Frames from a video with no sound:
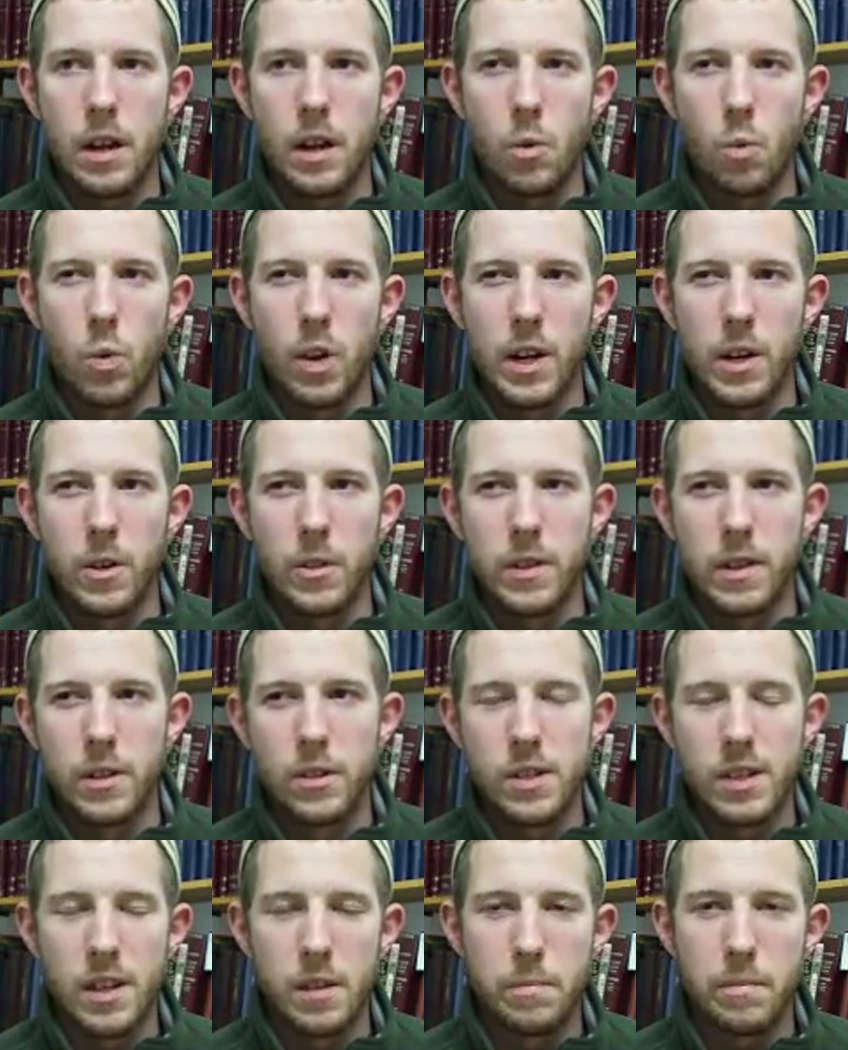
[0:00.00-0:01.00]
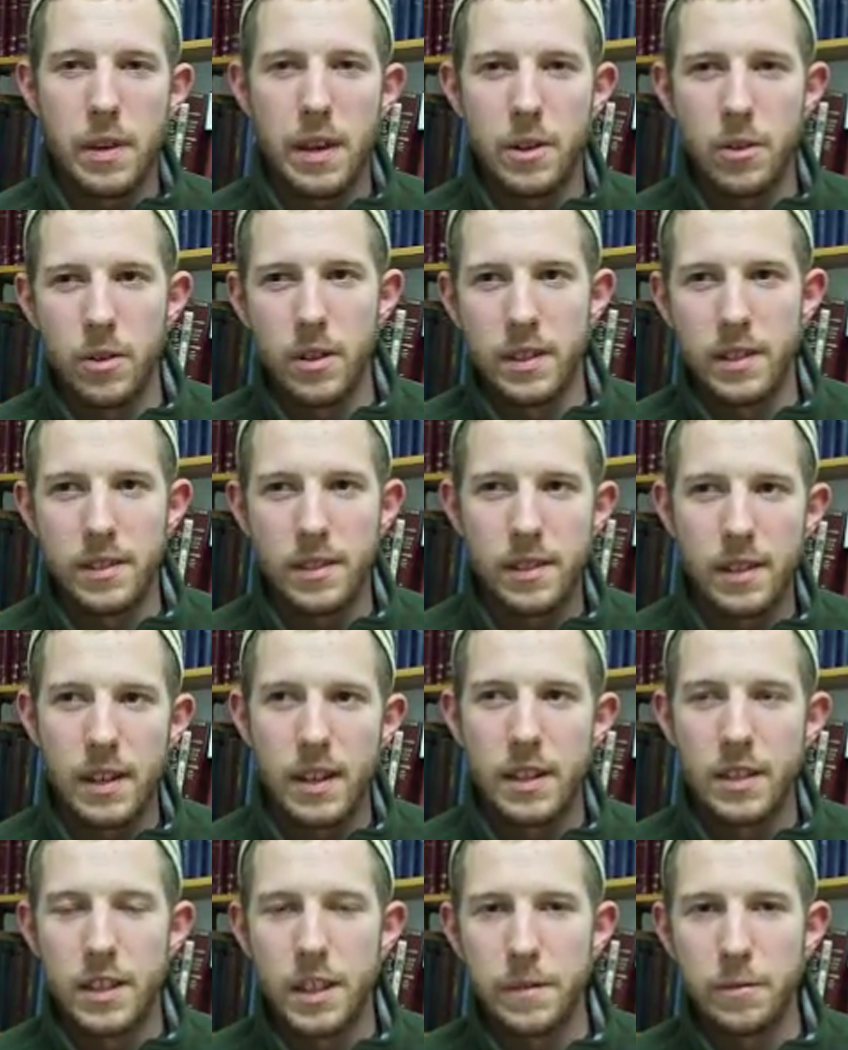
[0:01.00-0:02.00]
where there's an apparent
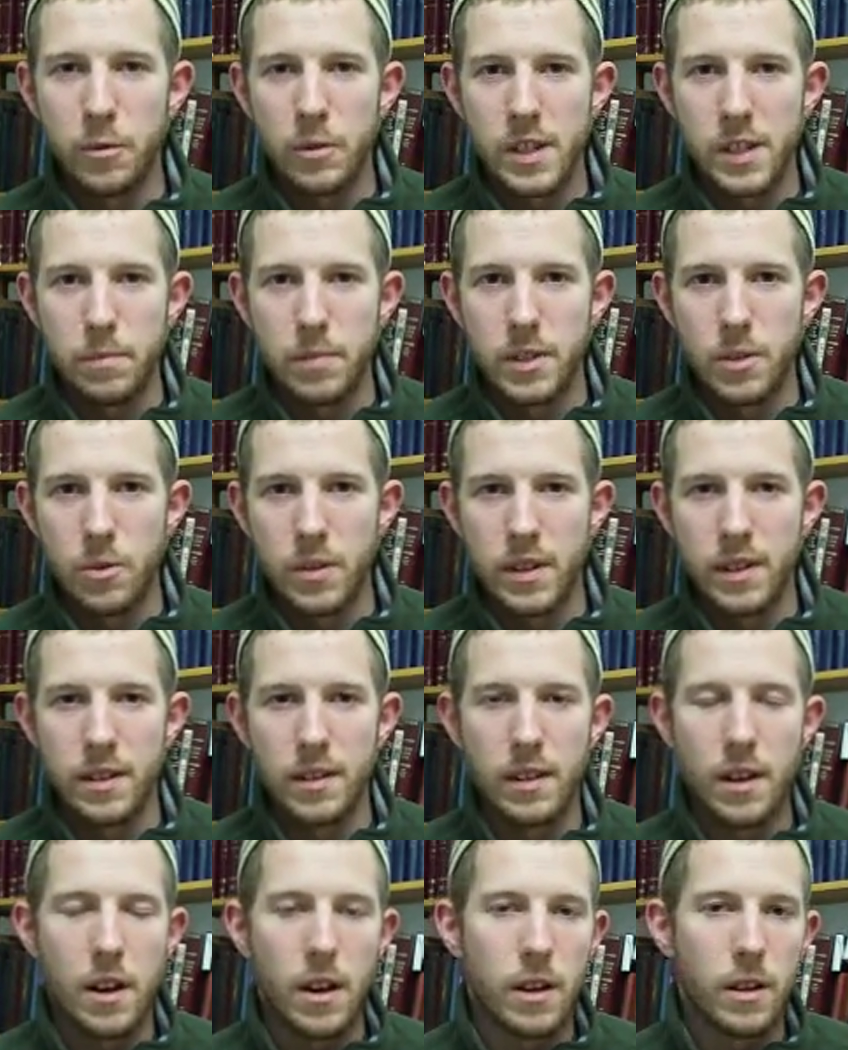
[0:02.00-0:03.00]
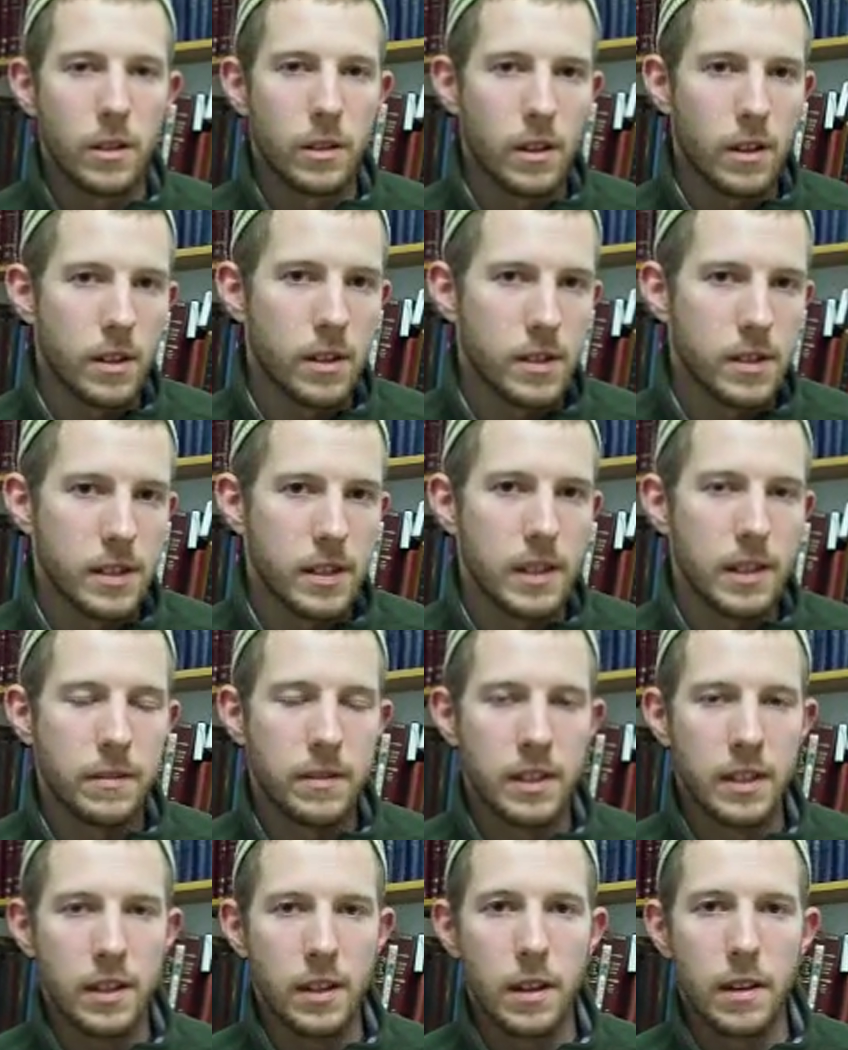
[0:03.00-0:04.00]
difference between Allah's
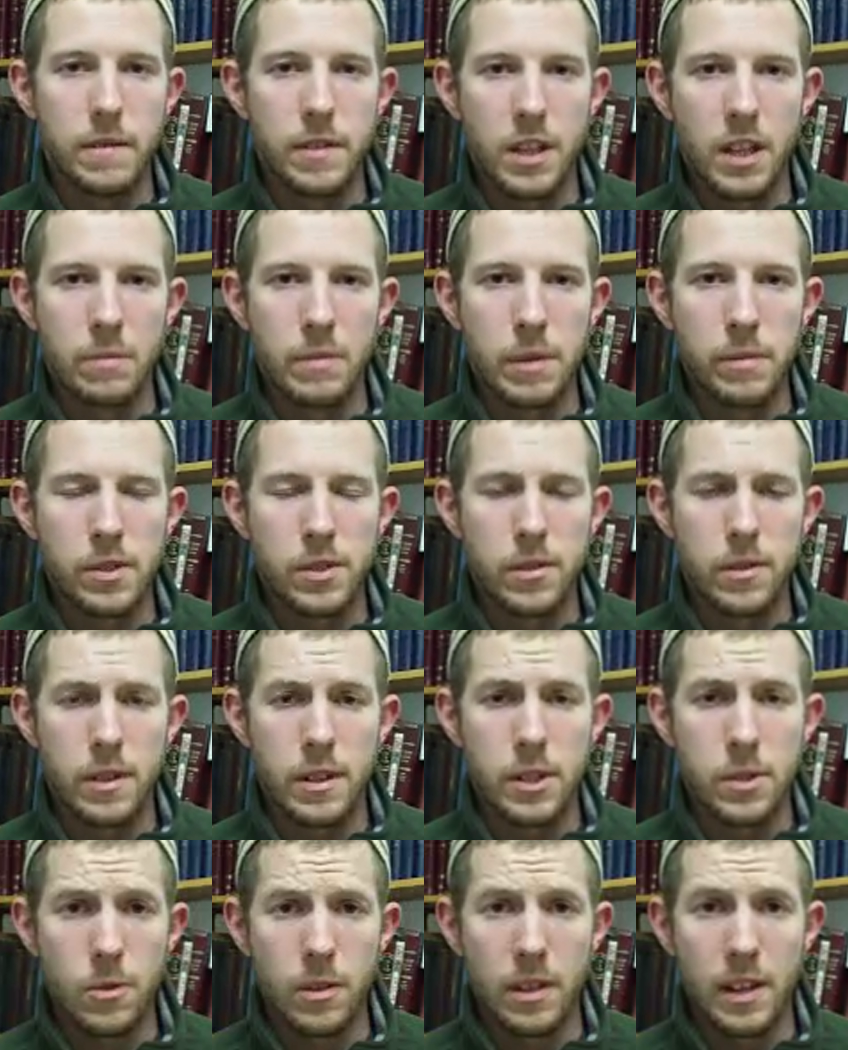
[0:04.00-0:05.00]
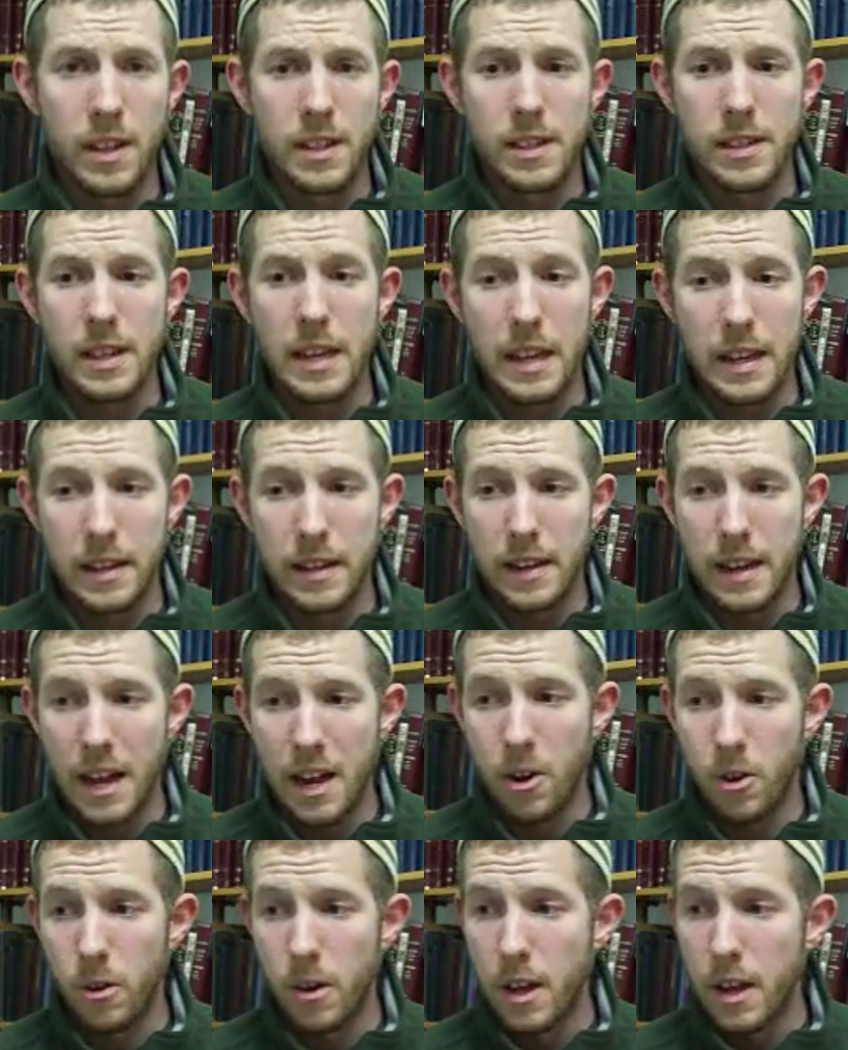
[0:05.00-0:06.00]
giving of the commandments to the Israelites and
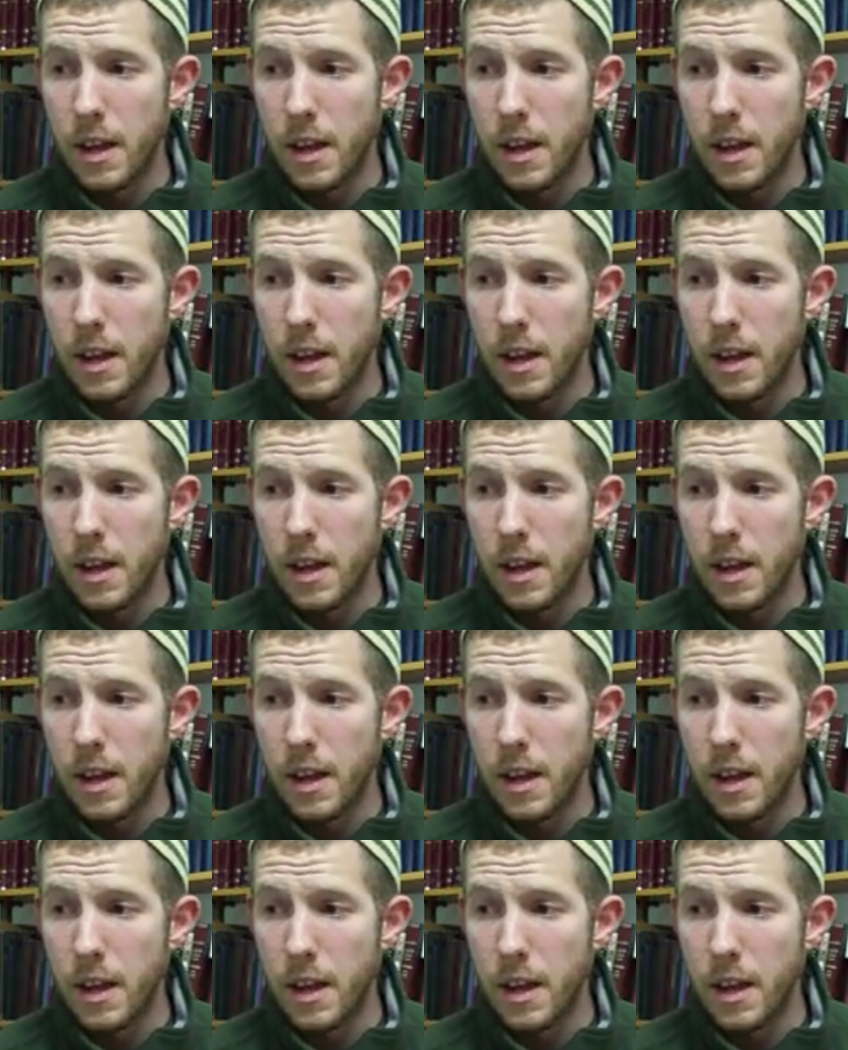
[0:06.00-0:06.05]
now